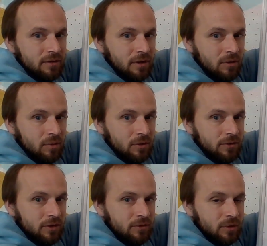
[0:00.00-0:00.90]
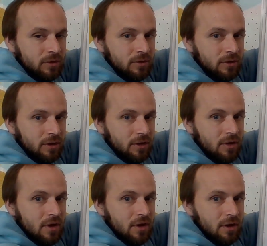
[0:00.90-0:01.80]
All right, well, it's this one. Okay,
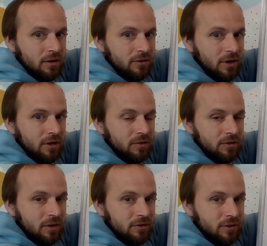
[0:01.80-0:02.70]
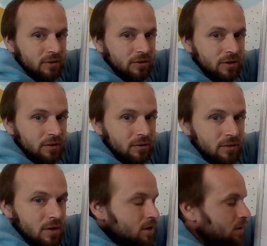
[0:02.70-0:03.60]
it's not even touching this angle.
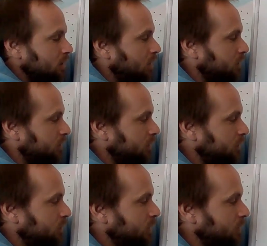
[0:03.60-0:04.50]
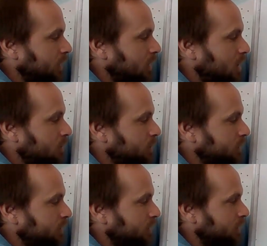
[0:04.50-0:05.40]
All right, so this would be my
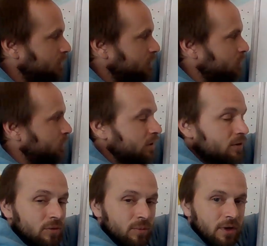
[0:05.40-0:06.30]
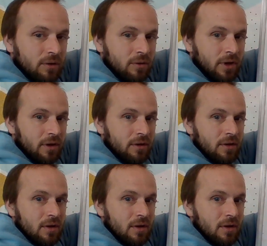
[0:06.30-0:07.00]
opposite then if I'm looking from angle A.